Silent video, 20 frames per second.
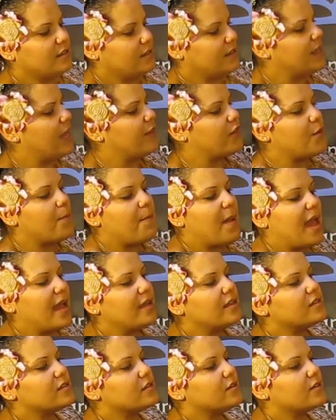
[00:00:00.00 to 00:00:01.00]
Yeah, the
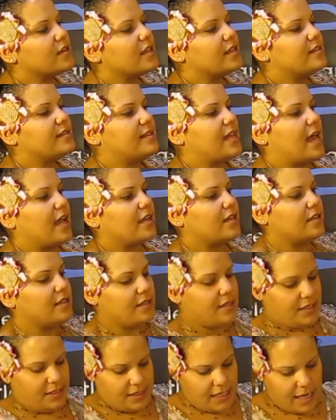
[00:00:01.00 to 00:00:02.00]
backs look exactly
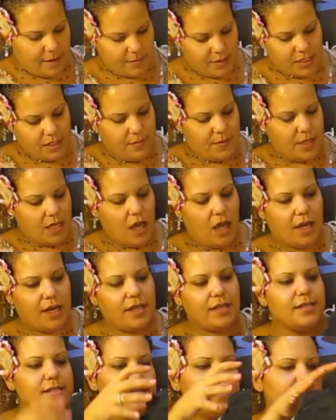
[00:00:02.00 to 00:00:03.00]
the same, to be
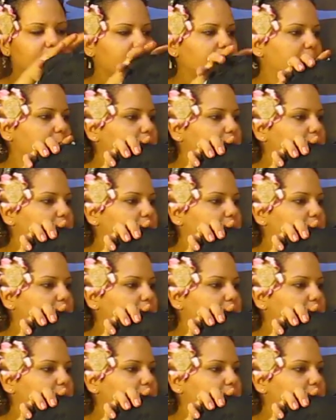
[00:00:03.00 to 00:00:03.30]
honest.